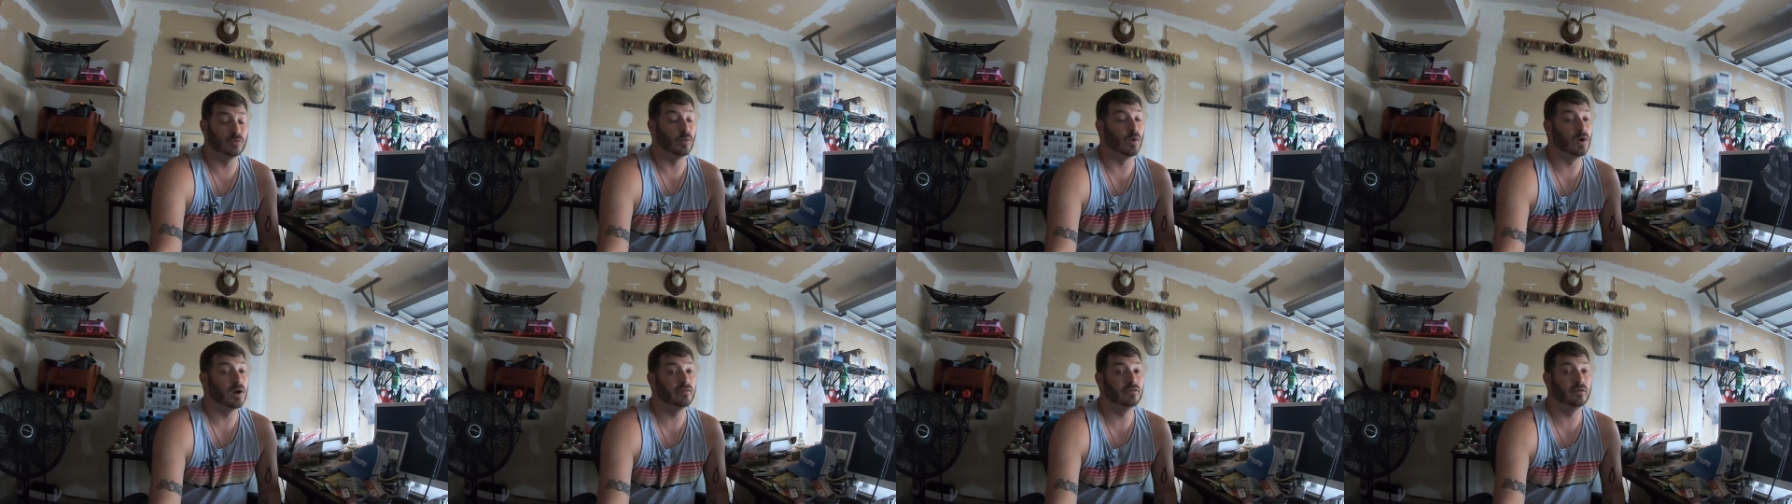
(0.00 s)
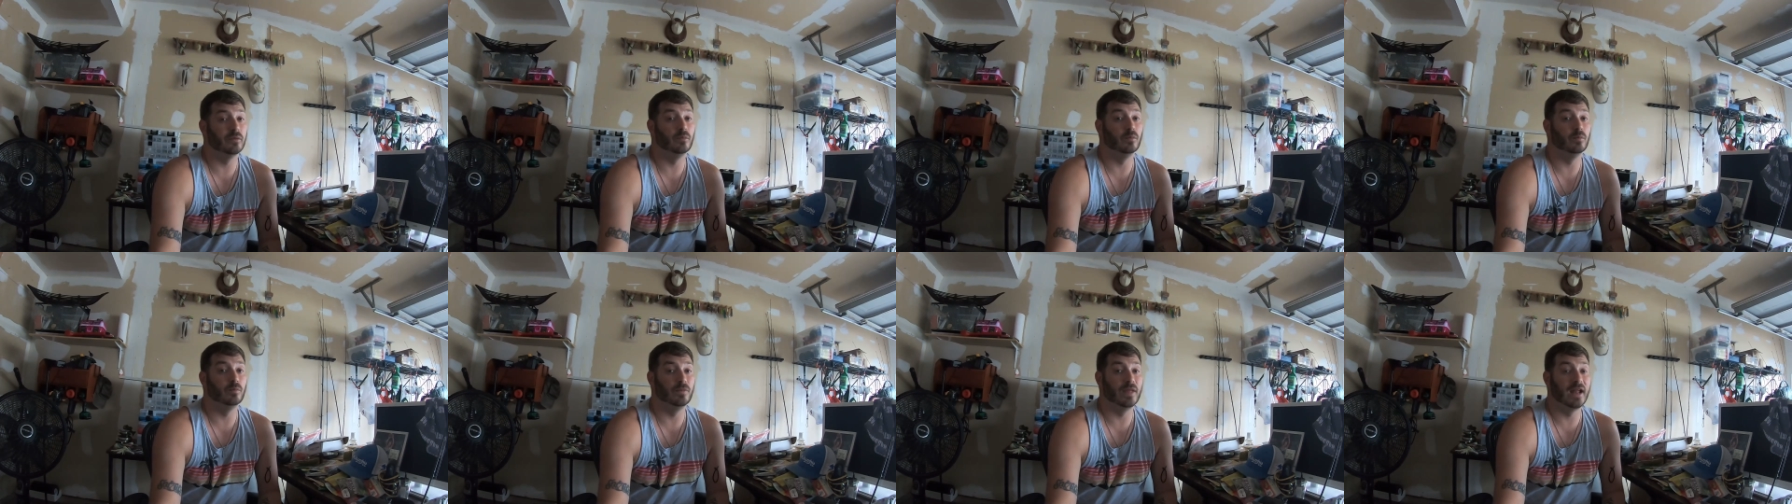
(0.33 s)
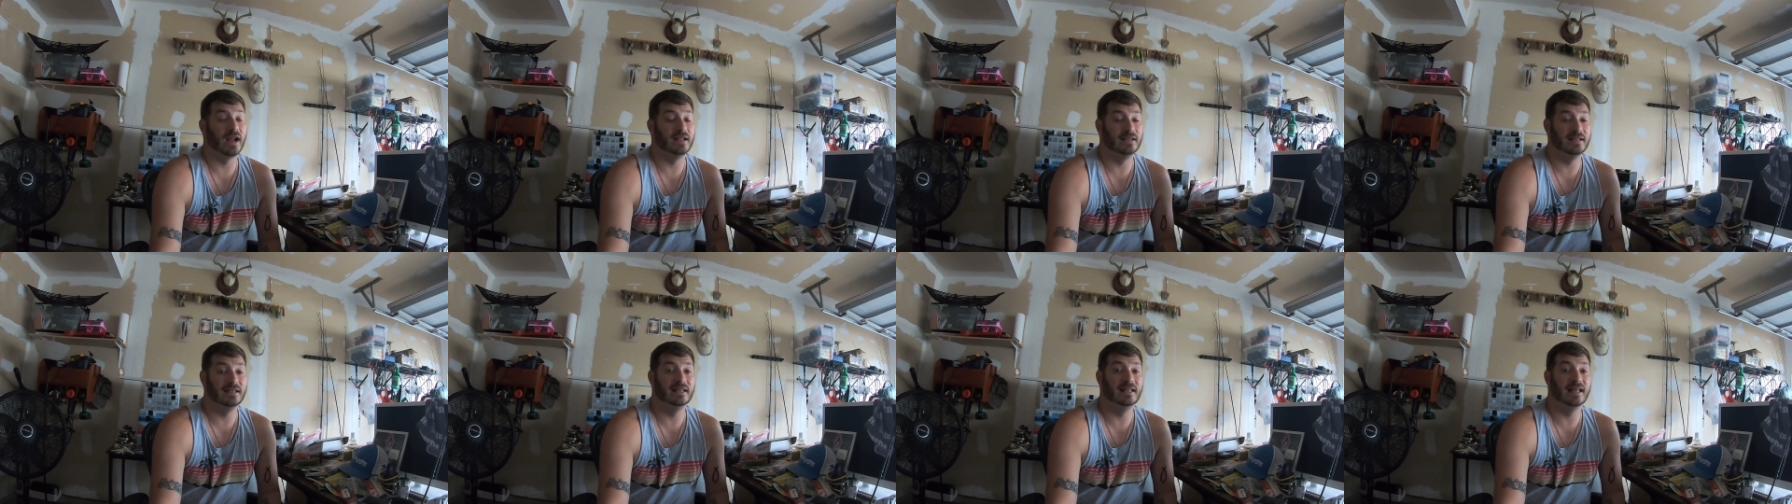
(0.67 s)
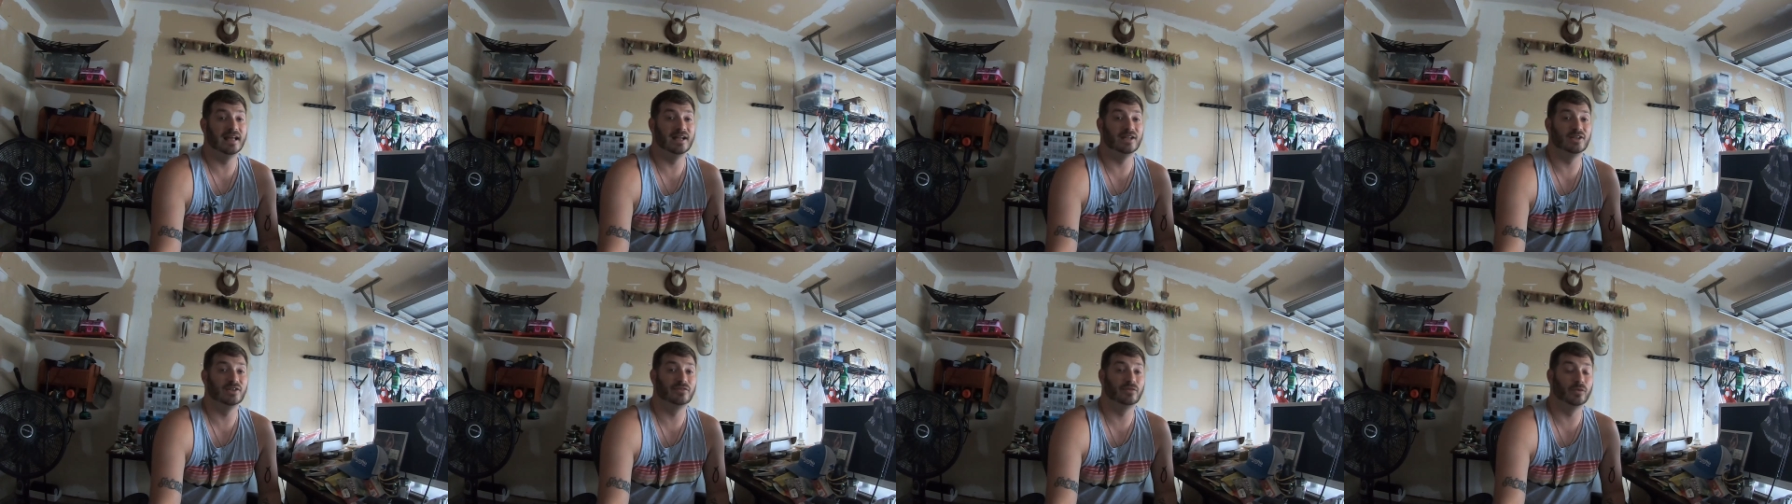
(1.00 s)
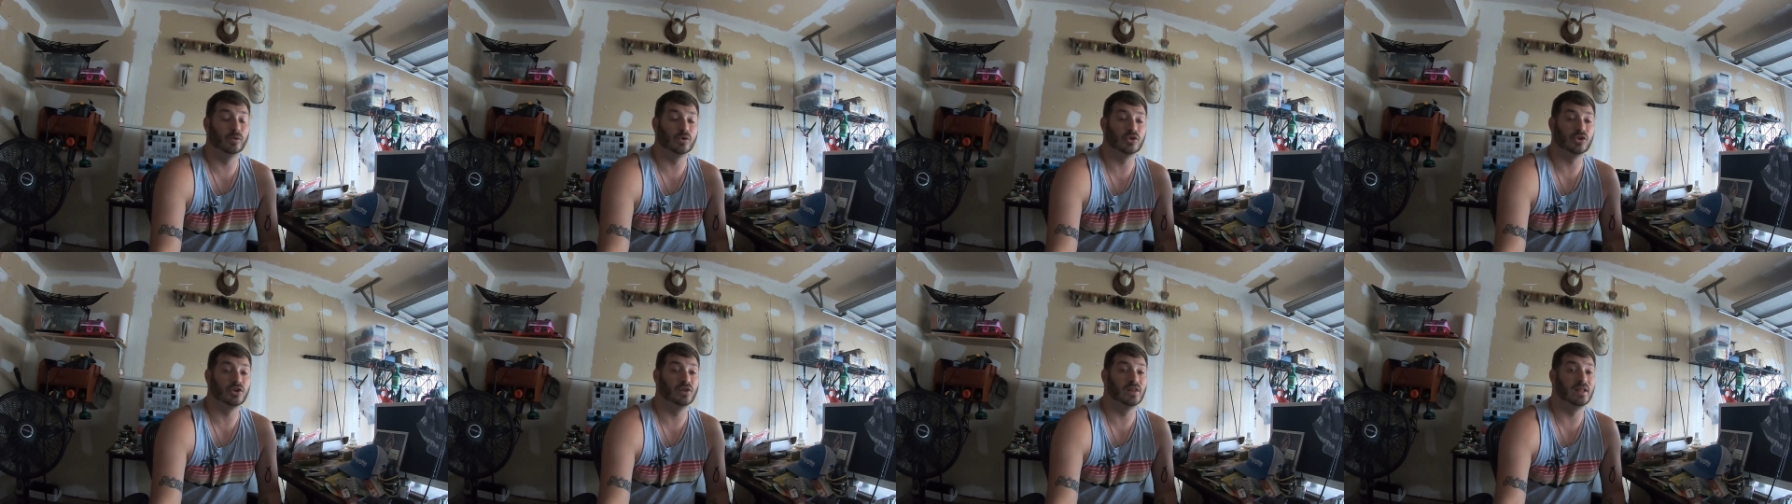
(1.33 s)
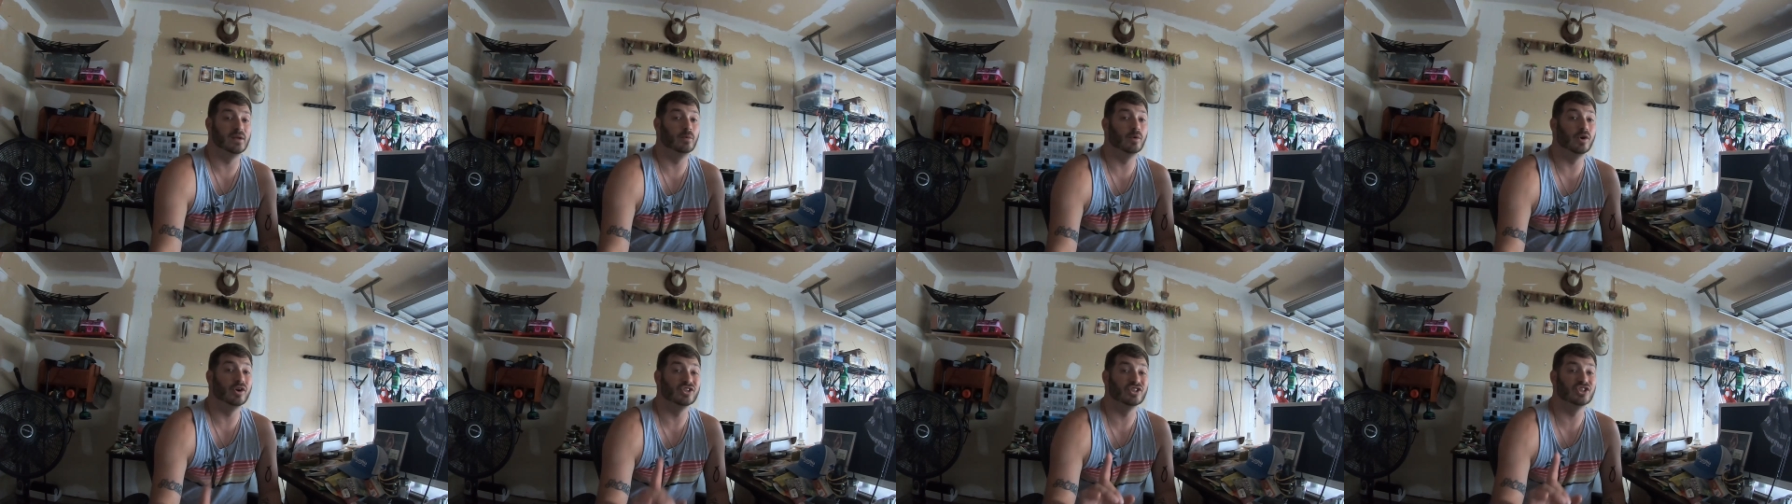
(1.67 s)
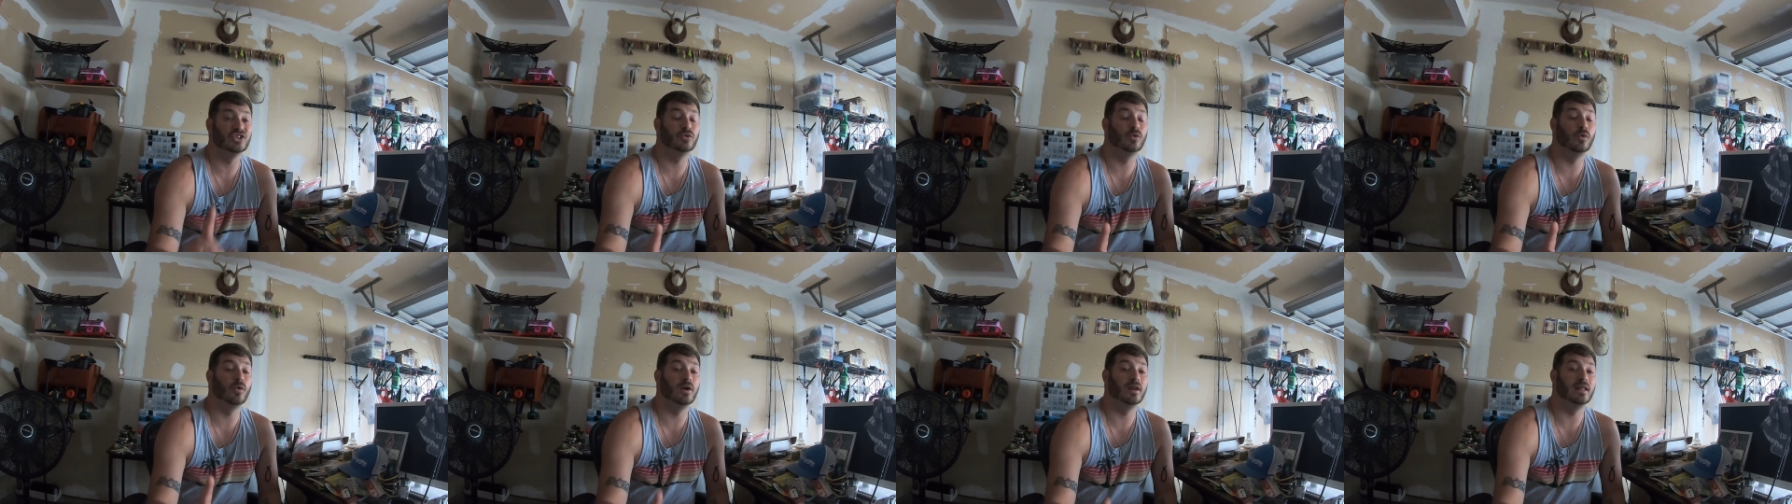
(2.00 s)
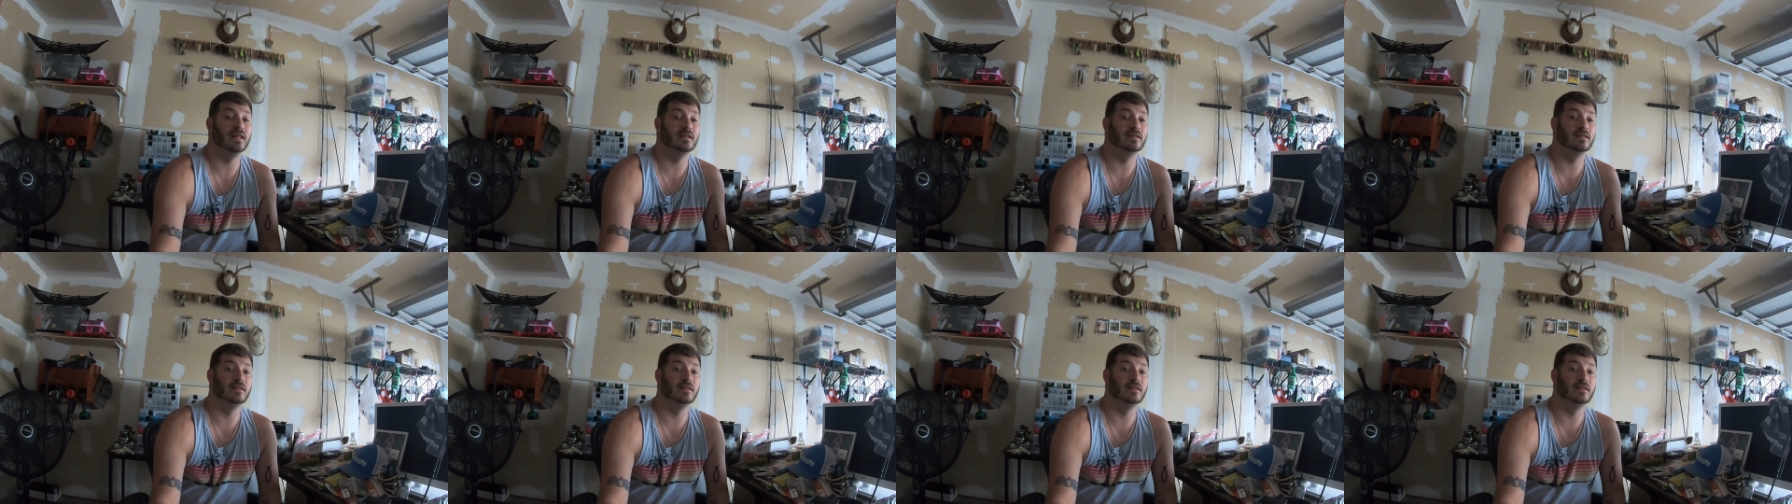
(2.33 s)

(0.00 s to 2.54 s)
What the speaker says: One of them that I did catch, fortunately, was 20,